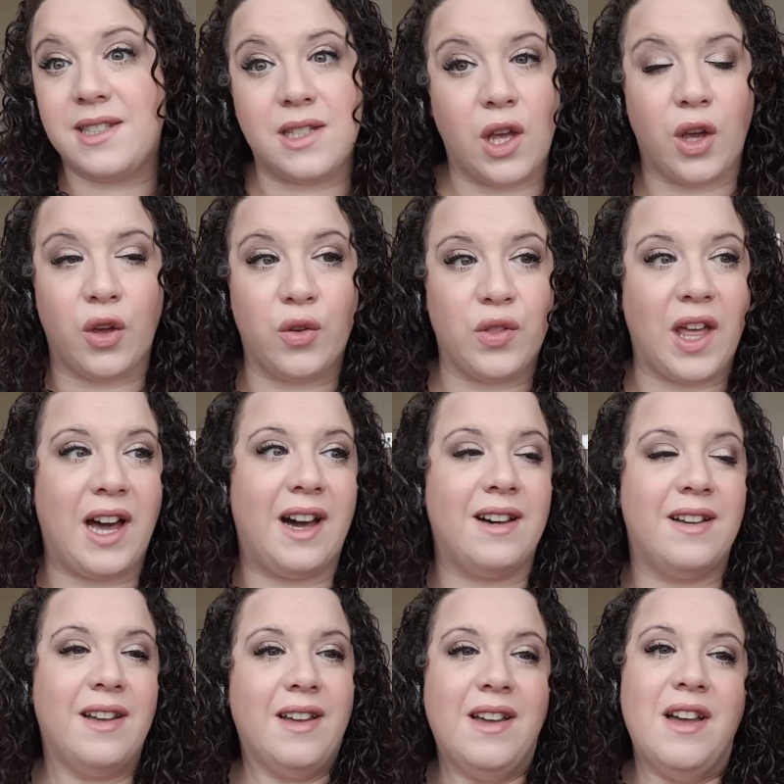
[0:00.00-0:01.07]
so
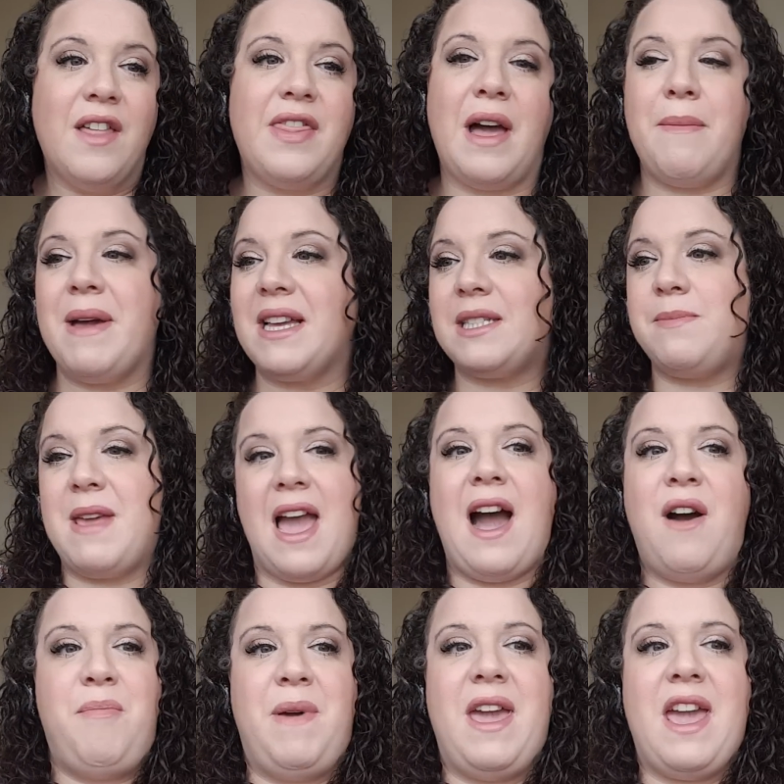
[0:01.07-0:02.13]
that makes me
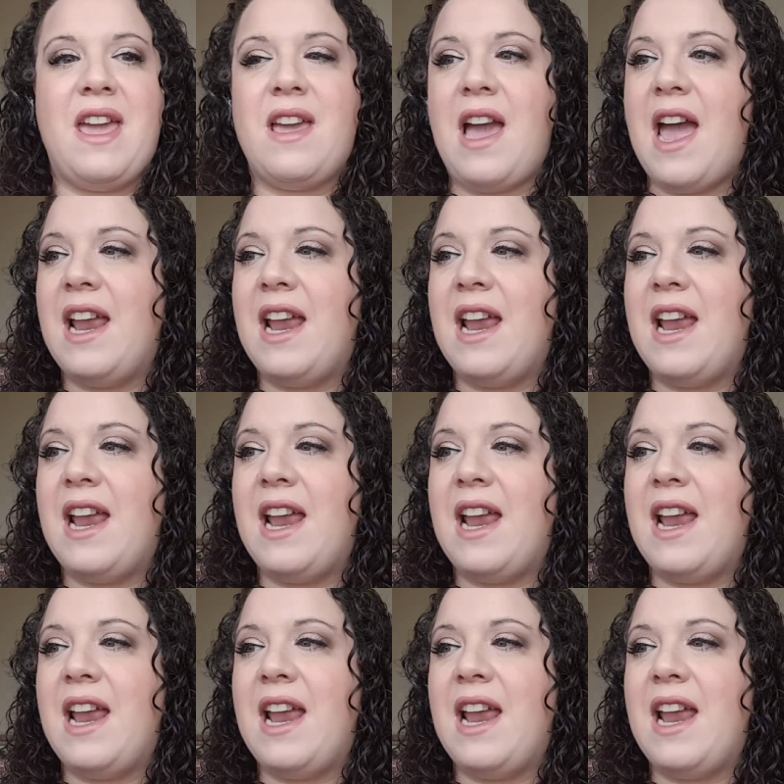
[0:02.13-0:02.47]
happy.